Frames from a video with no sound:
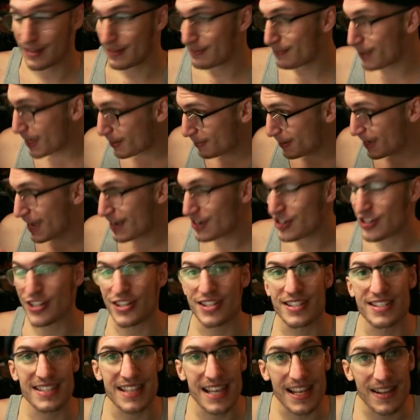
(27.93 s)
Maybe I
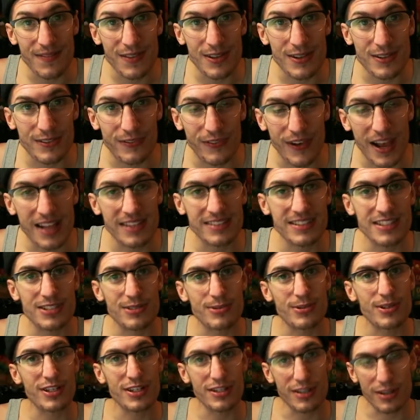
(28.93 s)
should save those files into
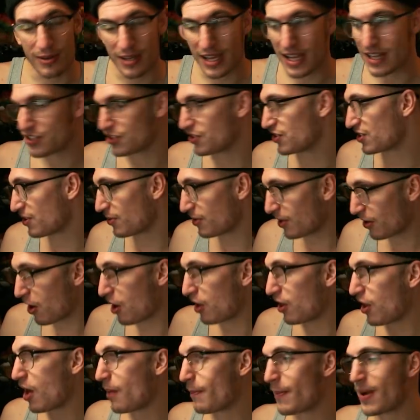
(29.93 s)
a good location. So they're
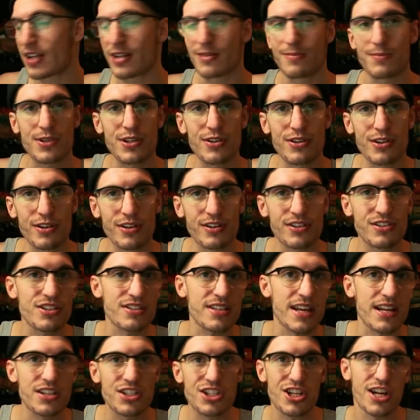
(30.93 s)
all on my computer. Just
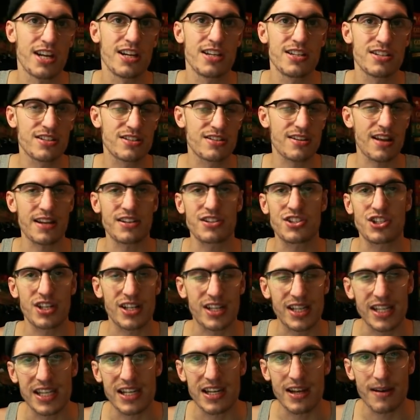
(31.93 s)
I
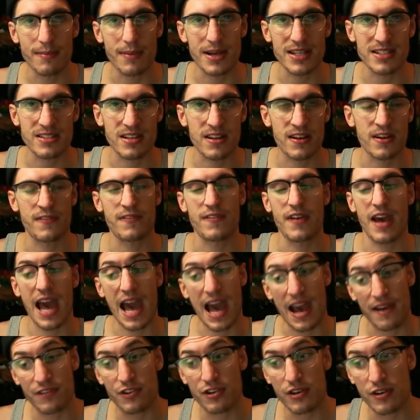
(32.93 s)
clean up my stuff
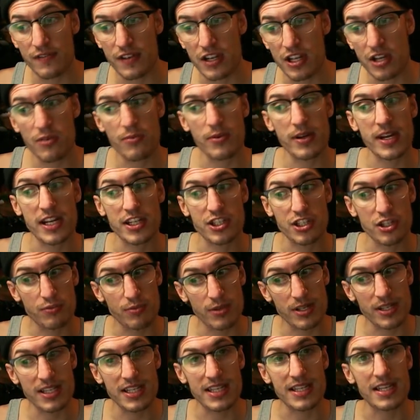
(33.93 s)
after a video when I should
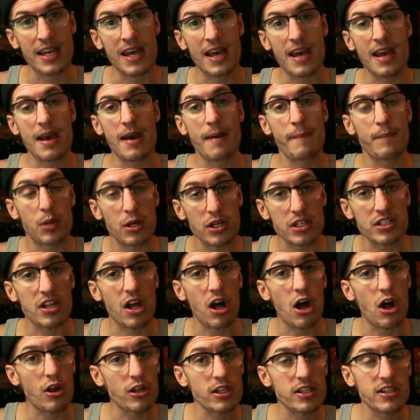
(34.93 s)
really put
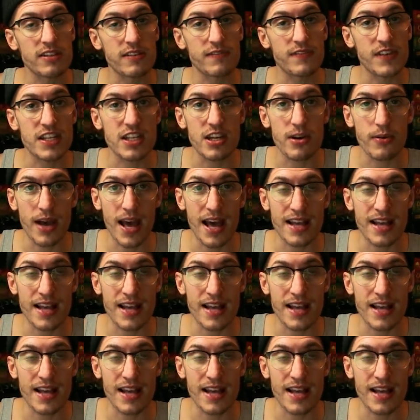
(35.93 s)
all of the video